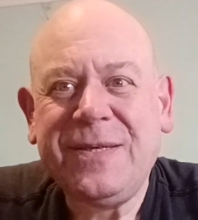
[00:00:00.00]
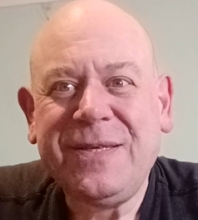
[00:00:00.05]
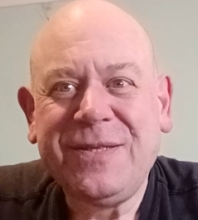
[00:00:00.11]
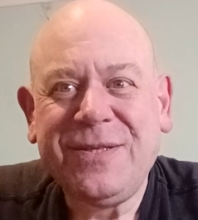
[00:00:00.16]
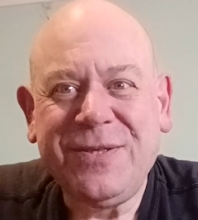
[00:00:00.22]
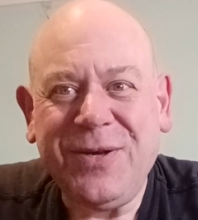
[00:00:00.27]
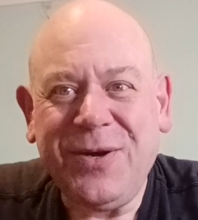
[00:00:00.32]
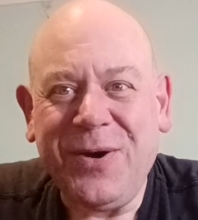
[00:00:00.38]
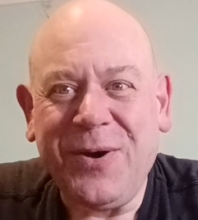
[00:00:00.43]

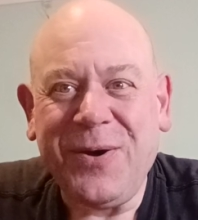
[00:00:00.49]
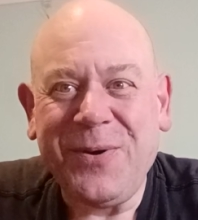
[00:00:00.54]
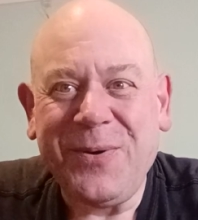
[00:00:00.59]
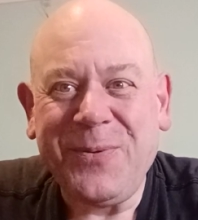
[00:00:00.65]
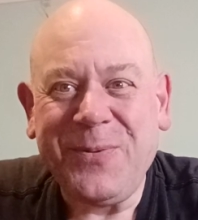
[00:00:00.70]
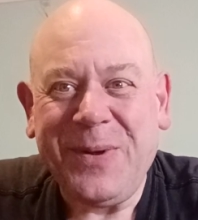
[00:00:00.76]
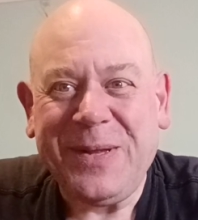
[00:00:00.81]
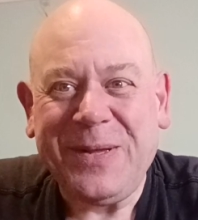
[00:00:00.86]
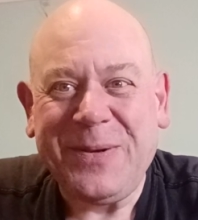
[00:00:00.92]
So,
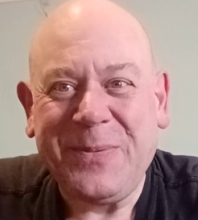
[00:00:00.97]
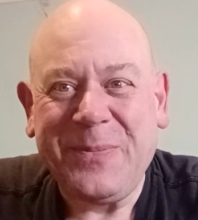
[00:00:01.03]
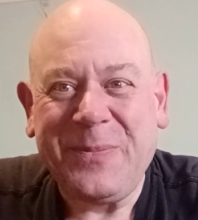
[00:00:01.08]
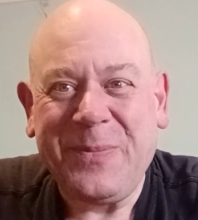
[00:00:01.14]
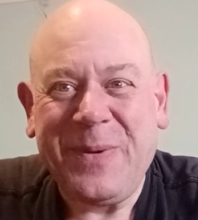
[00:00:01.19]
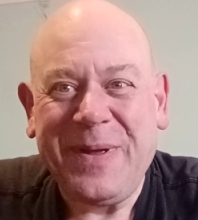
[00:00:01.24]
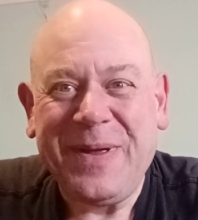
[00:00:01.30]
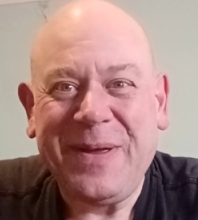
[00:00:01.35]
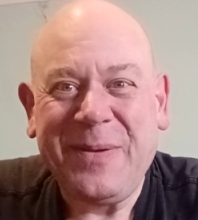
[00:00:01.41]

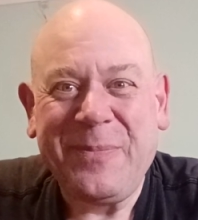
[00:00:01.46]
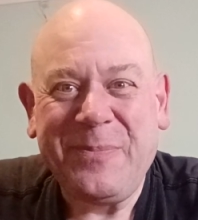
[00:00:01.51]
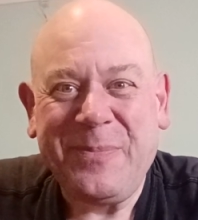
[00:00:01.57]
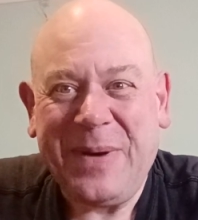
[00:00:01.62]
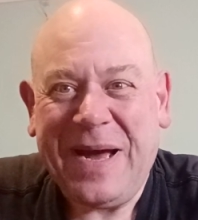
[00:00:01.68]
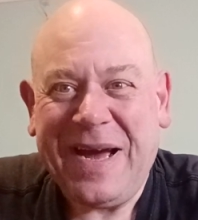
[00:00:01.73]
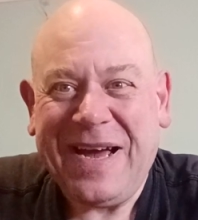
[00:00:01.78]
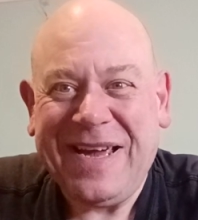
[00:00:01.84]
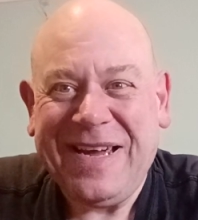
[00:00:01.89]
welcome
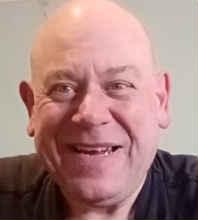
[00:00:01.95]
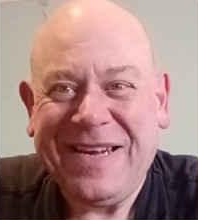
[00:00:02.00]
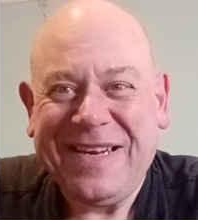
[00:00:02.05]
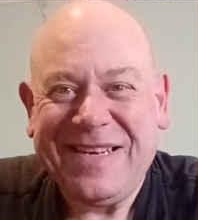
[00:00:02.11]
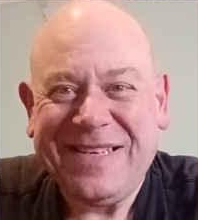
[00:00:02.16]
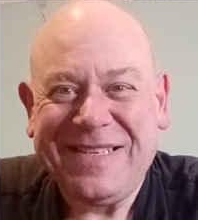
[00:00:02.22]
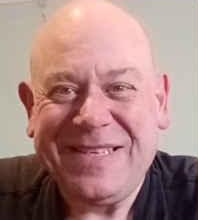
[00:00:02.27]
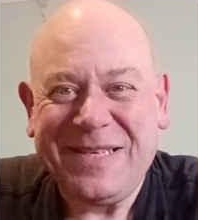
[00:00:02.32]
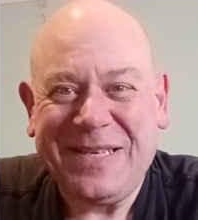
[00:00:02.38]
back
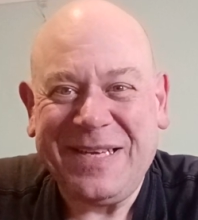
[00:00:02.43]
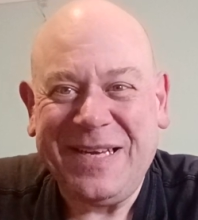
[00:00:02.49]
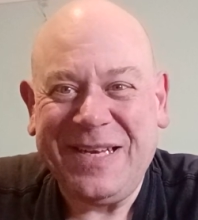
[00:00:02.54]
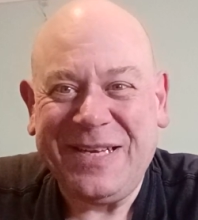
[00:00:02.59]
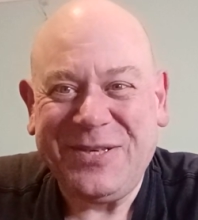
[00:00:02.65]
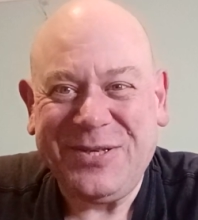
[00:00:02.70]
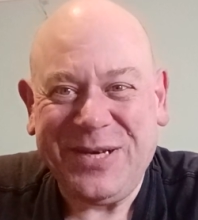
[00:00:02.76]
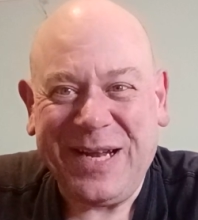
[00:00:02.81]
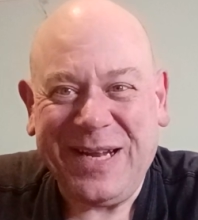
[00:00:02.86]
to
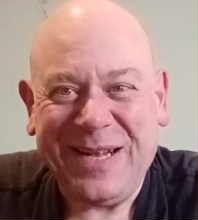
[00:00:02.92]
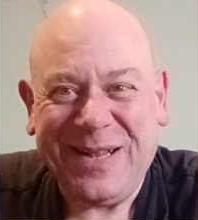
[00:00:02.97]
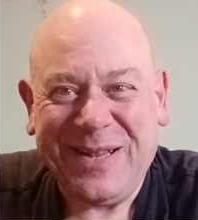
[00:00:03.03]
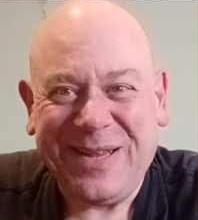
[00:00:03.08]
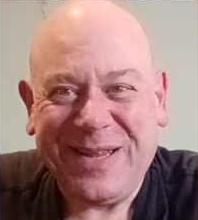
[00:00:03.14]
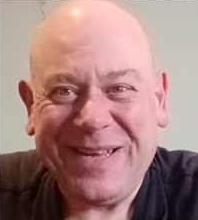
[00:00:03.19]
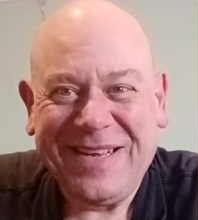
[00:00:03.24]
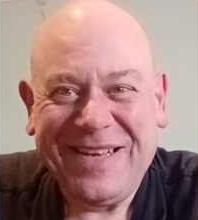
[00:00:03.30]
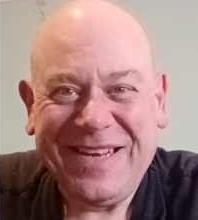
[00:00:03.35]
the
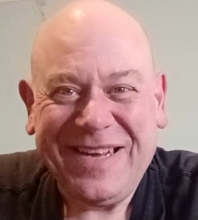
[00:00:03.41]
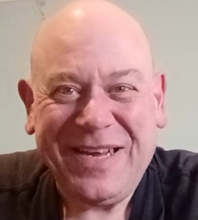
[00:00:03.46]
channel.